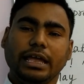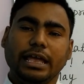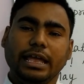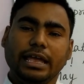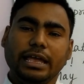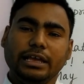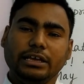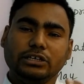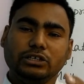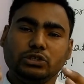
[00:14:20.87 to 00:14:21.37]

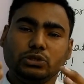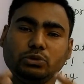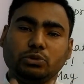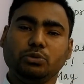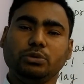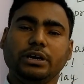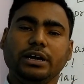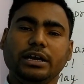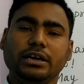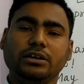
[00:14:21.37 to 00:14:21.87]
a
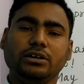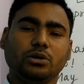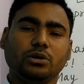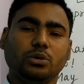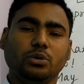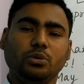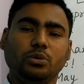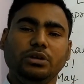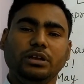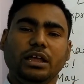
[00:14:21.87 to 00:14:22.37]
student
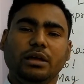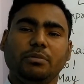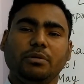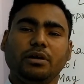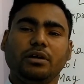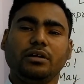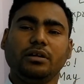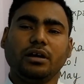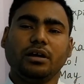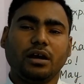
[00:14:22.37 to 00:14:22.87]
who
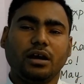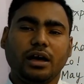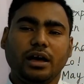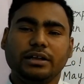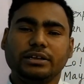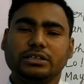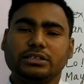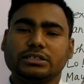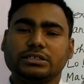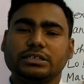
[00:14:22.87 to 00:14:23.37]
never
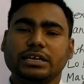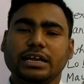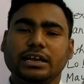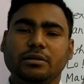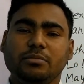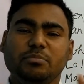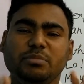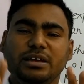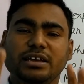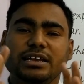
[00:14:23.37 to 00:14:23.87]

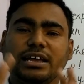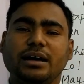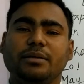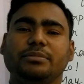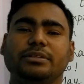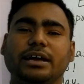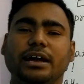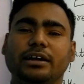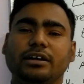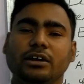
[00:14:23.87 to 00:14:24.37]
understand meaning
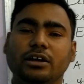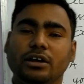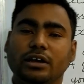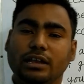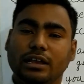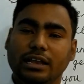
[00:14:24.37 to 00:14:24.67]
of that.